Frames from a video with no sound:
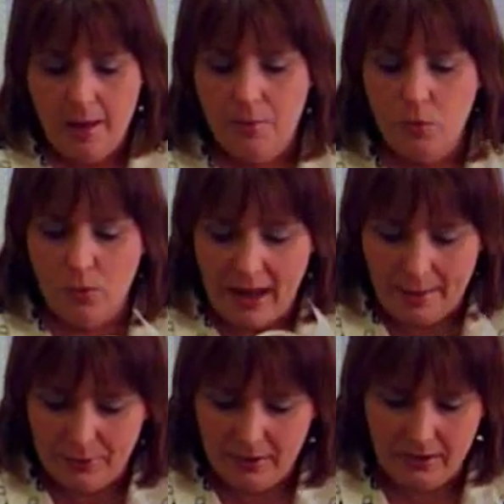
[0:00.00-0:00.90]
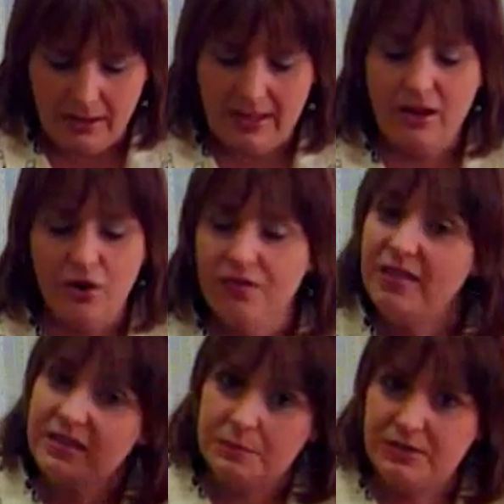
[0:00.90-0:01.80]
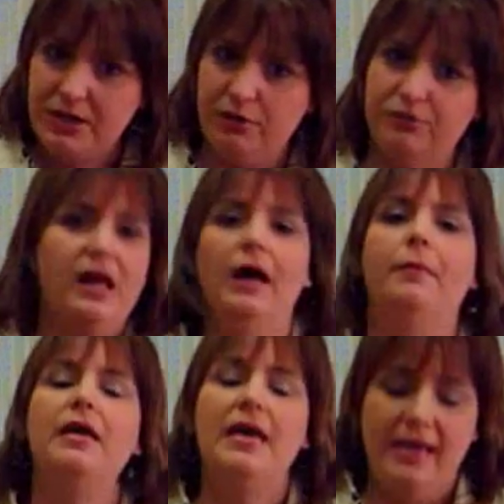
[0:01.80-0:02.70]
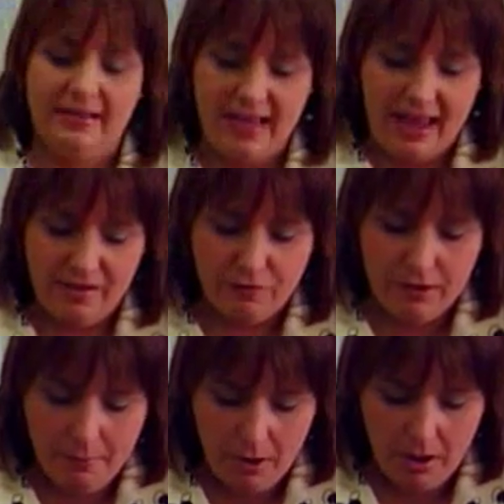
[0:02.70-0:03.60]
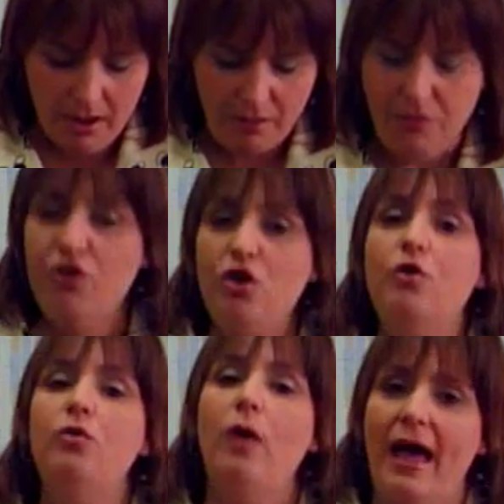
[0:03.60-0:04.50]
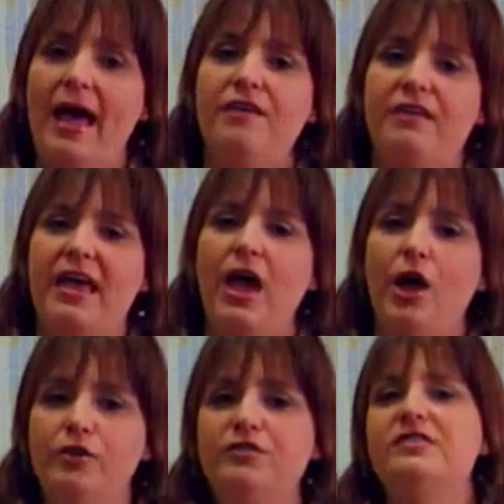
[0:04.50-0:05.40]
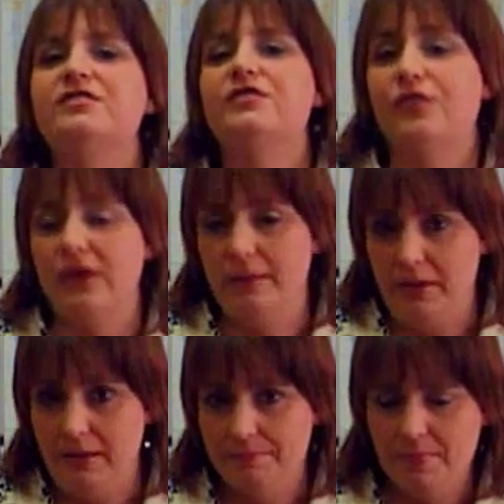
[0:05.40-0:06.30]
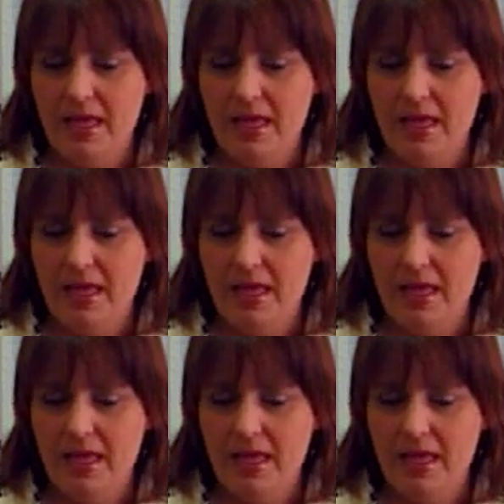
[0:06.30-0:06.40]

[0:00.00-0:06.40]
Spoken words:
But what I put in here this particular time is every month you have a Hostess freebie,